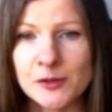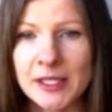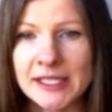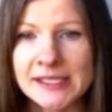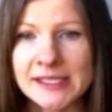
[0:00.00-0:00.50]
we
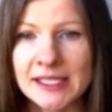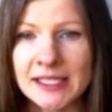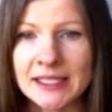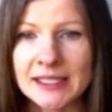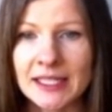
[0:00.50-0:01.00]
can
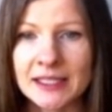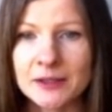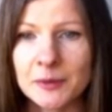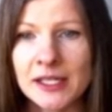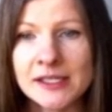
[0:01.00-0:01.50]
see that
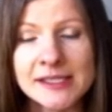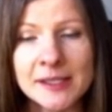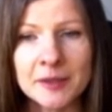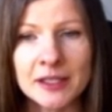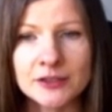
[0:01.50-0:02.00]
we are
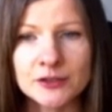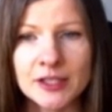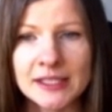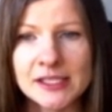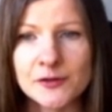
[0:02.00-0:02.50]
similar to
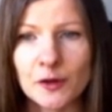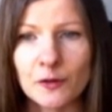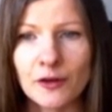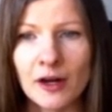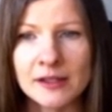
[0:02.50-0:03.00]
dentists
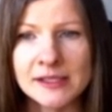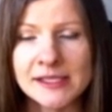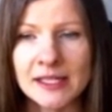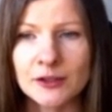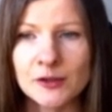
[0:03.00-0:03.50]
from
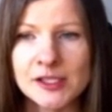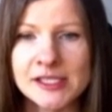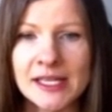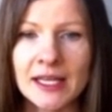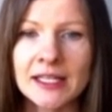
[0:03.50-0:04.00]
France and
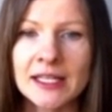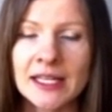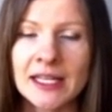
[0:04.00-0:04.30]
USA,